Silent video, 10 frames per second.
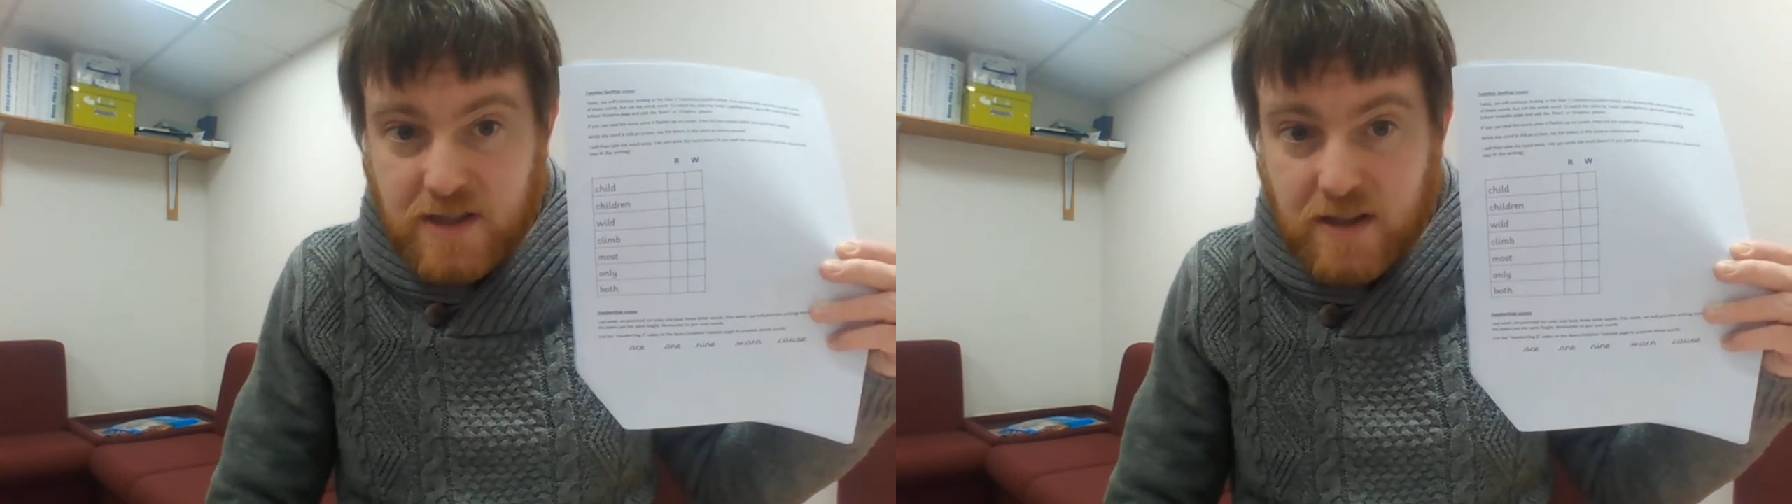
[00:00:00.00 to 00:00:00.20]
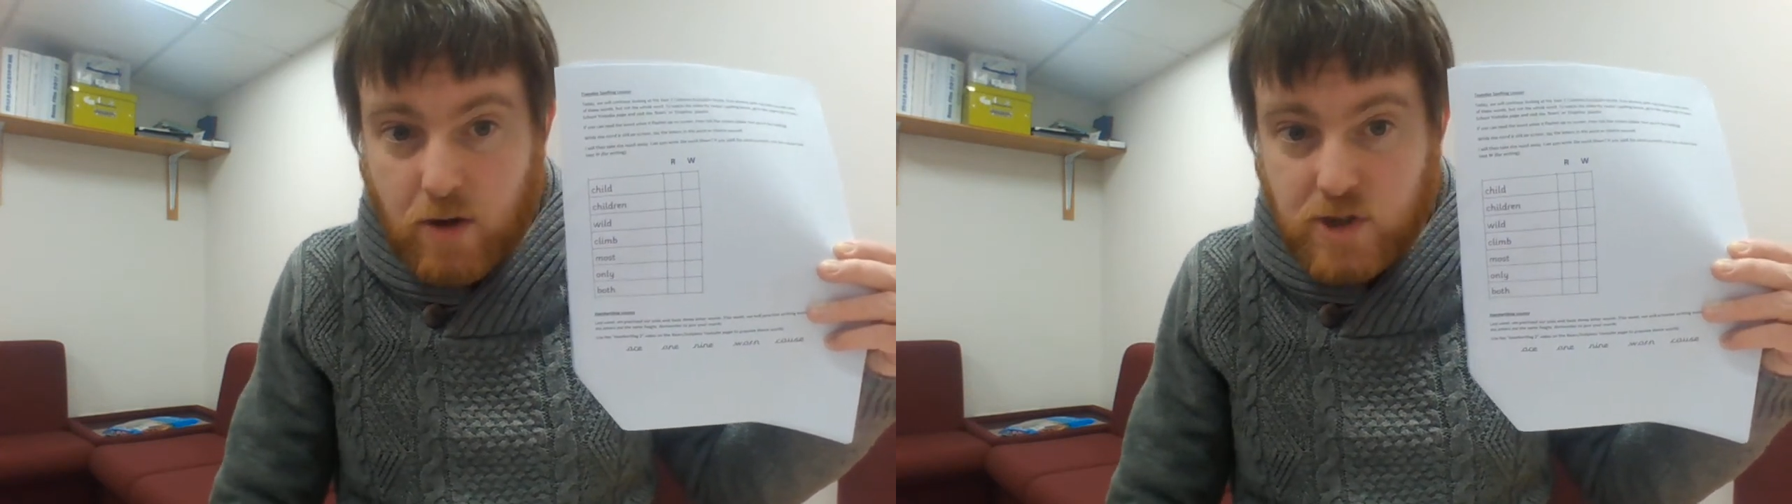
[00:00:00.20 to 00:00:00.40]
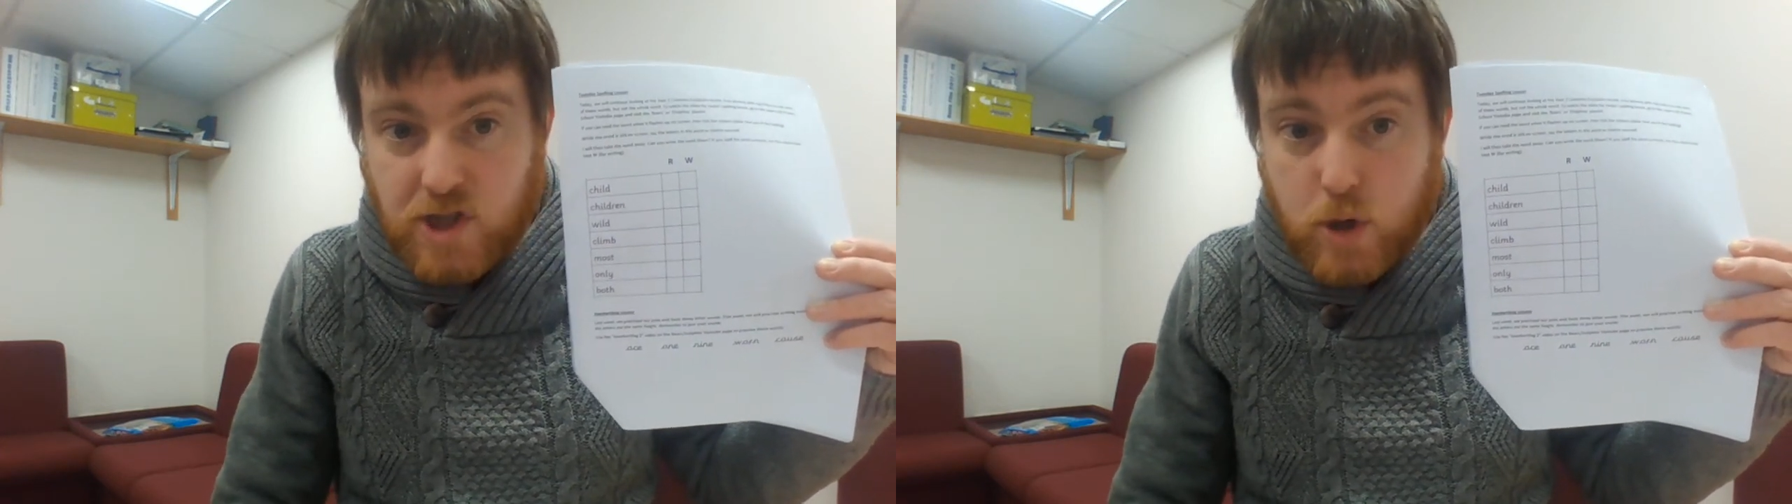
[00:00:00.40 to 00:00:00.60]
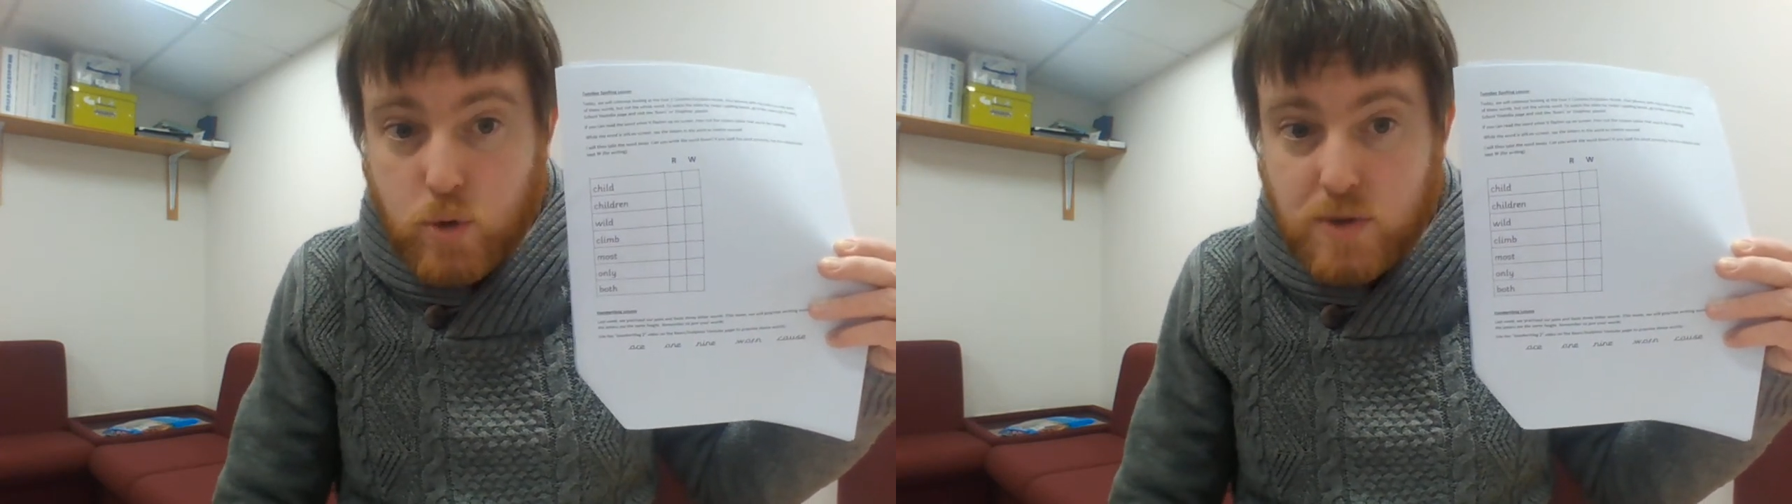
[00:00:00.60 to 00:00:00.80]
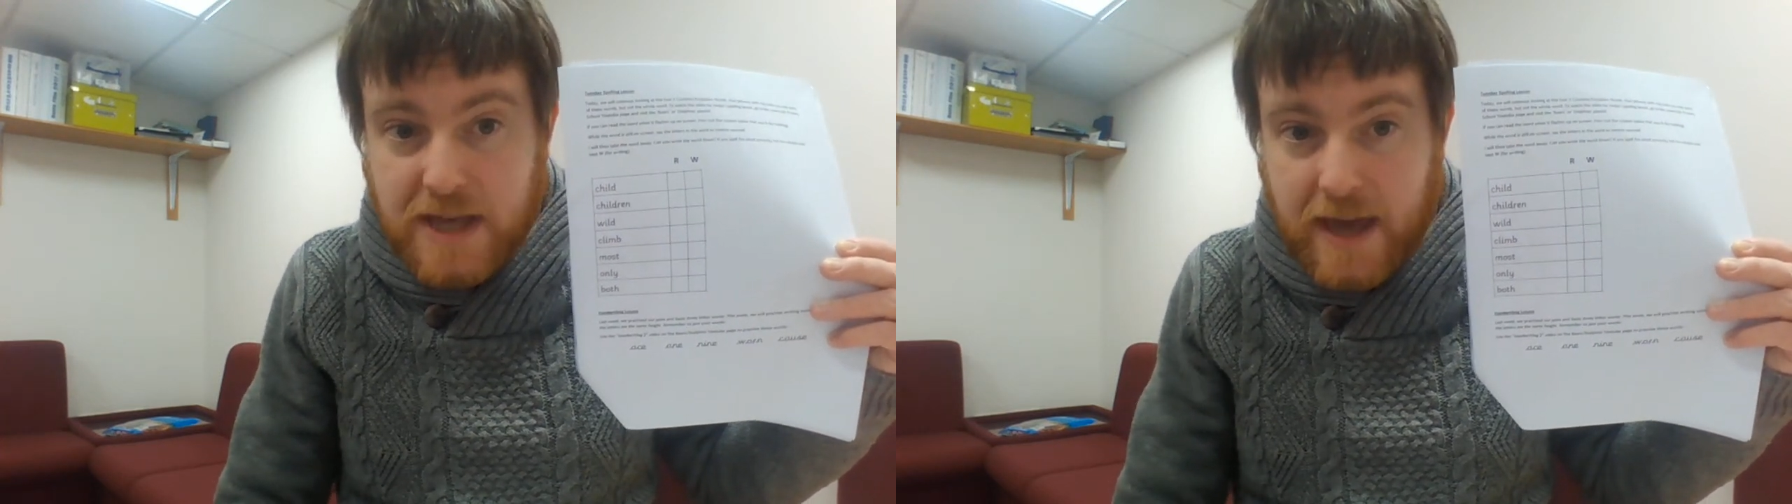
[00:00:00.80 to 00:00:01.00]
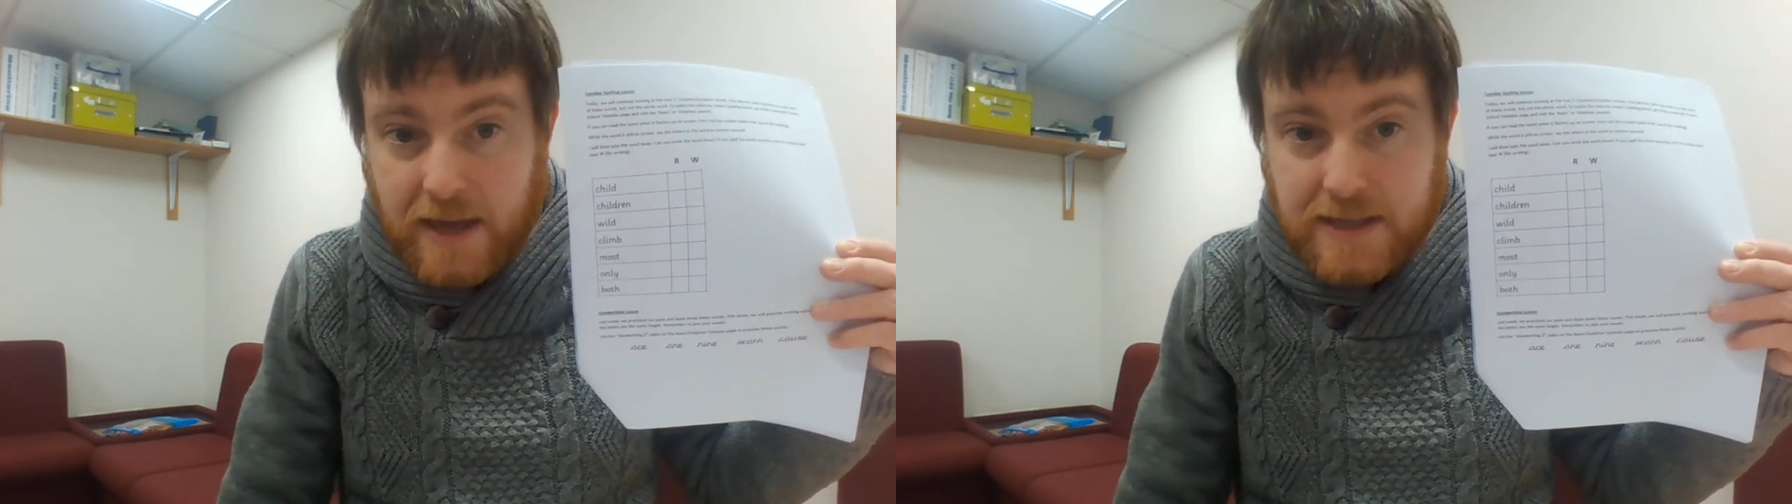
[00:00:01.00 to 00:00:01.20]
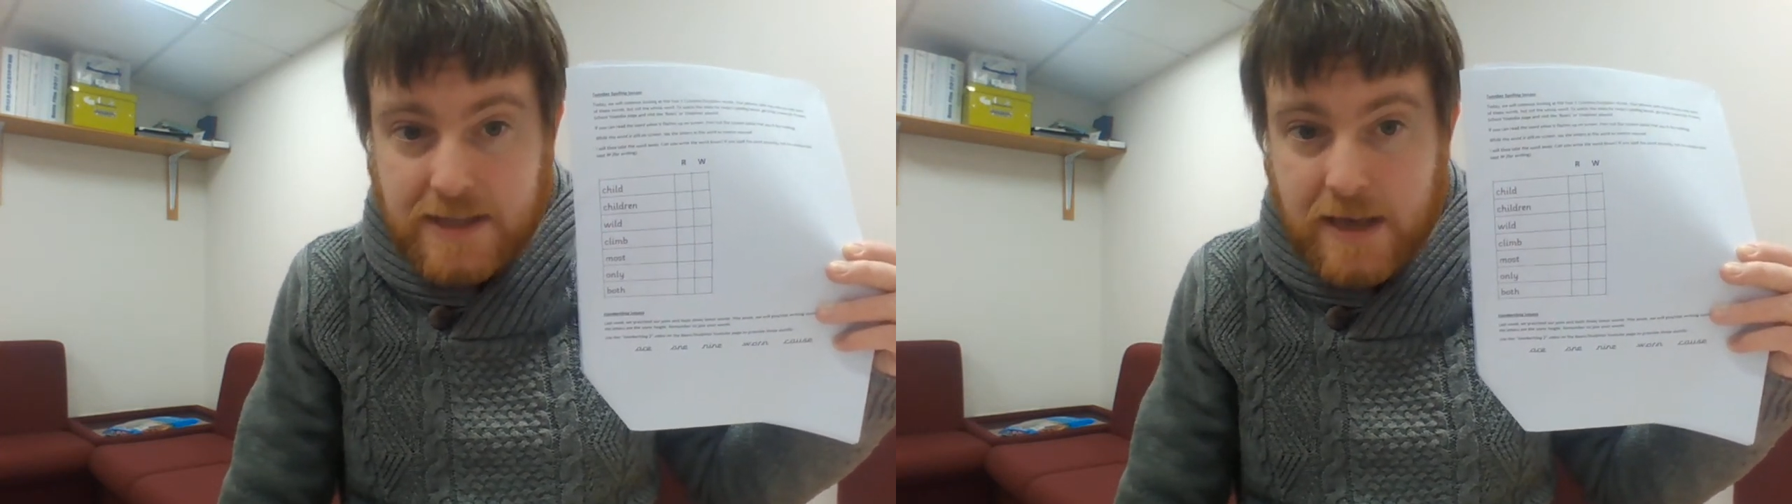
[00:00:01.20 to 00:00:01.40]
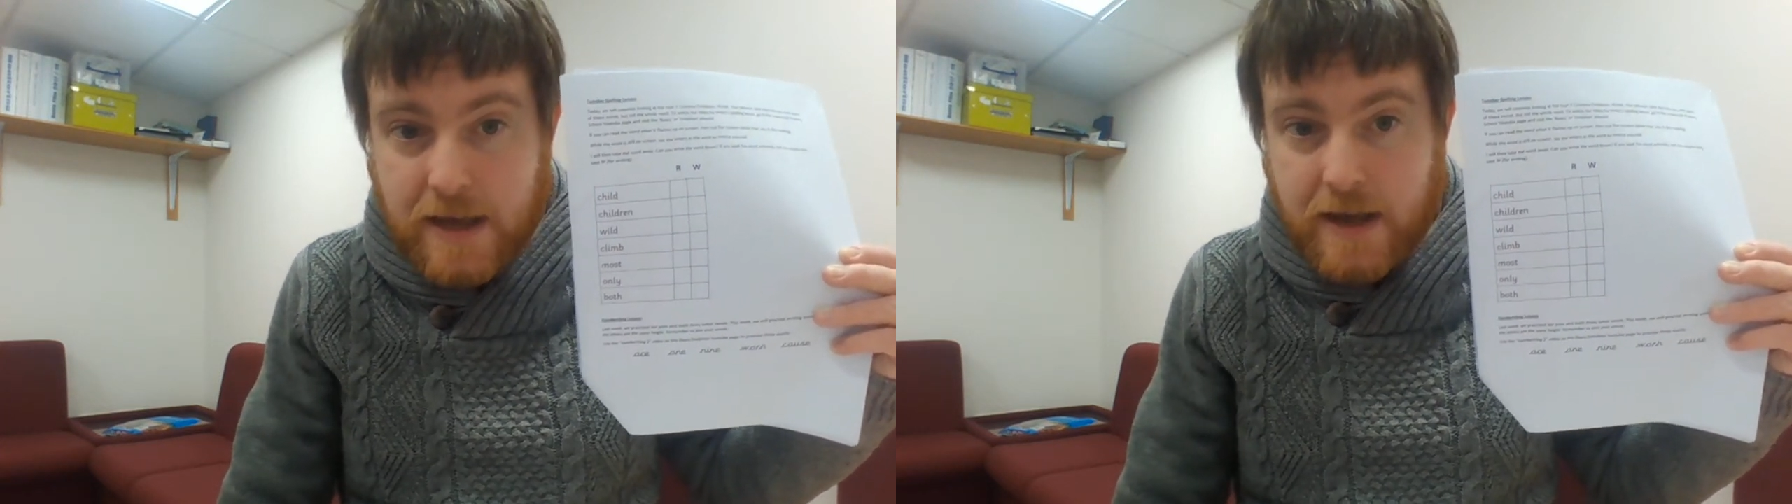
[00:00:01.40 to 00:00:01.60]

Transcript: And then you've got 2 ticks